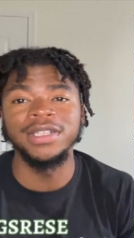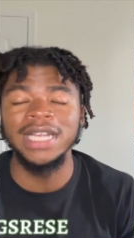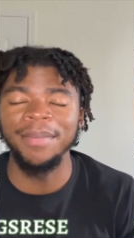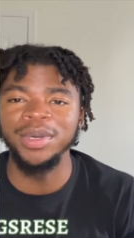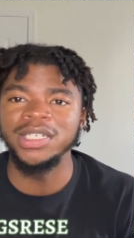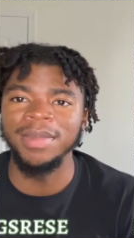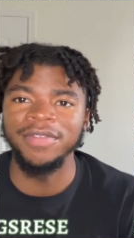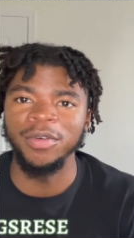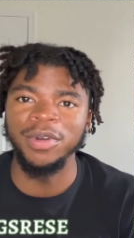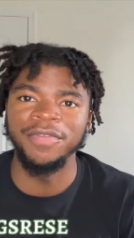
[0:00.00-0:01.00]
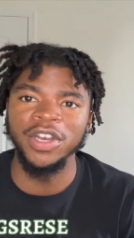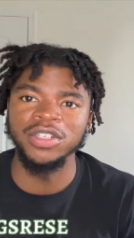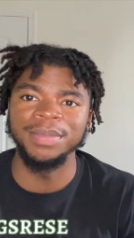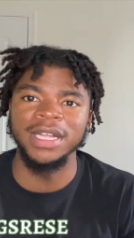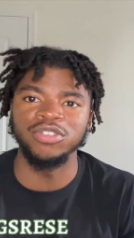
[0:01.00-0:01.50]
say, I appreciate my fun with the
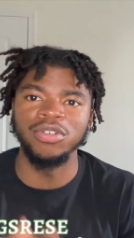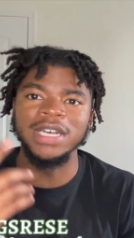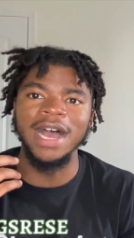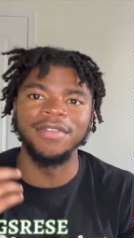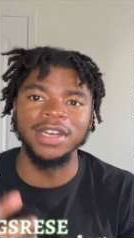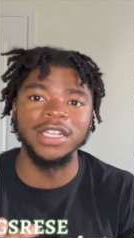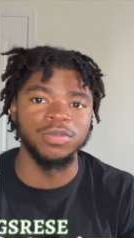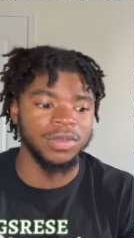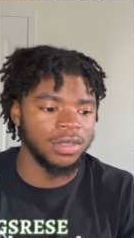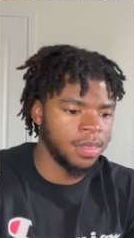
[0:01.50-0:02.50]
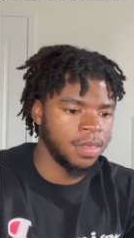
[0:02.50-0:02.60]
videos, man. Let's go dive into this one.